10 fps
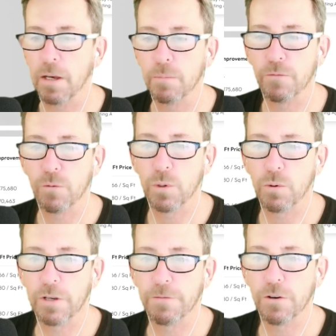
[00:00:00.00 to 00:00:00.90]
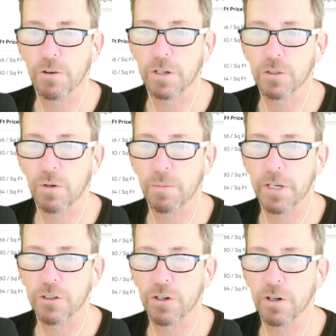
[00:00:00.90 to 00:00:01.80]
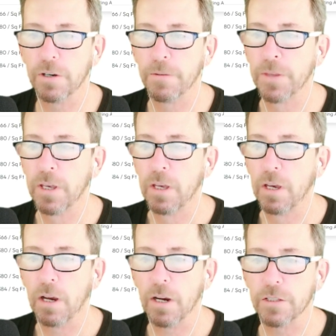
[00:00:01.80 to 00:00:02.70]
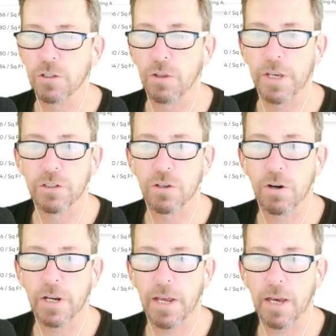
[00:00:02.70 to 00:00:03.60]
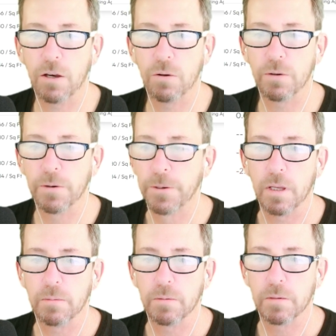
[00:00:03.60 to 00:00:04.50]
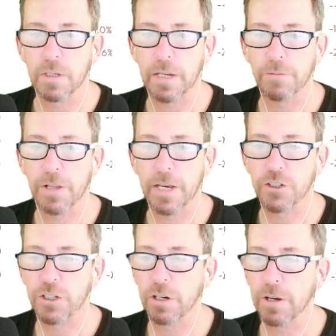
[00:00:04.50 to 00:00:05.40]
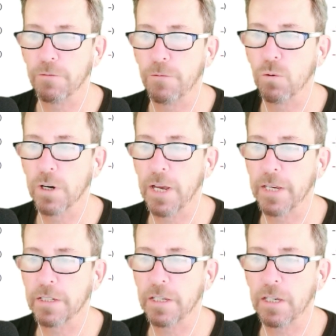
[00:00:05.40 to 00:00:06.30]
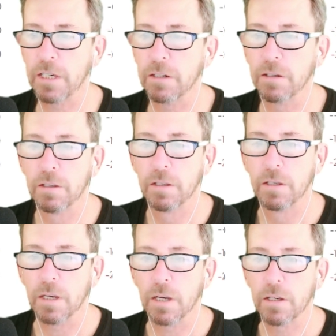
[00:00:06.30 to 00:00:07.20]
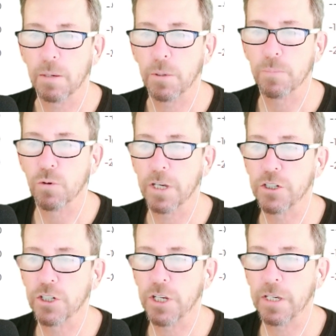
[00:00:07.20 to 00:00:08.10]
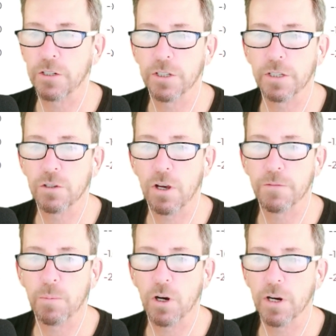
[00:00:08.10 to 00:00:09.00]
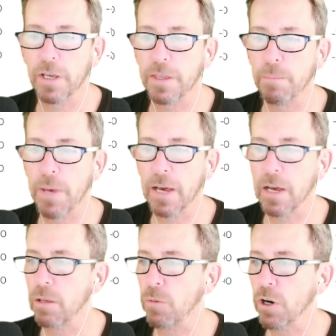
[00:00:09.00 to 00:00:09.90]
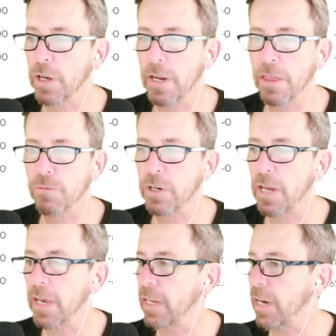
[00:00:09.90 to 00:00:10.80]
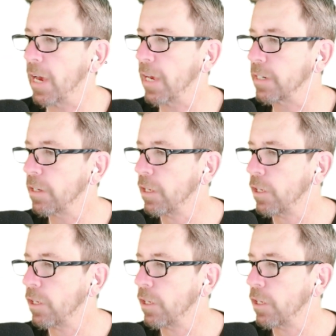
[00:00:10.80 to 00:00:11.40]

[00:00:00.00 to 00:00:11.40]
Before we go any further, I just want to make sure. All right, so they started out the end of last year at 419, a couple of price changes off the market, then back on the market at 399.